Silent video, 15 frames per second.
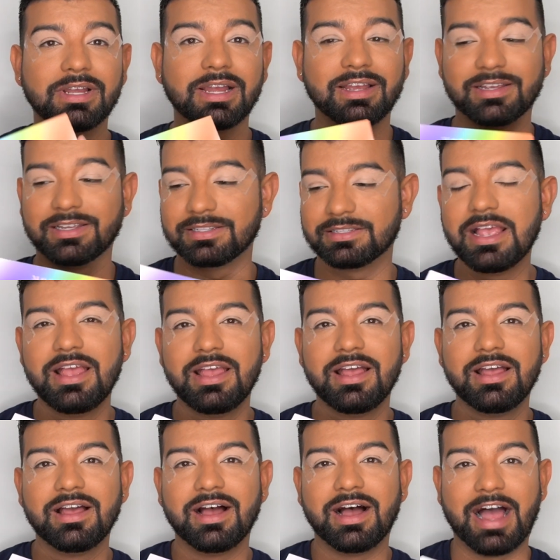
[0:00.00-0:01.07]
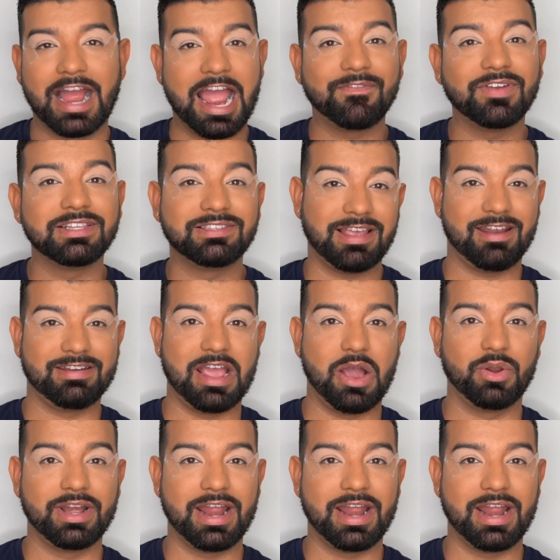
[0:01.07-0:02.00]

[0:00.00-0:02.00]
because I haven't sat down and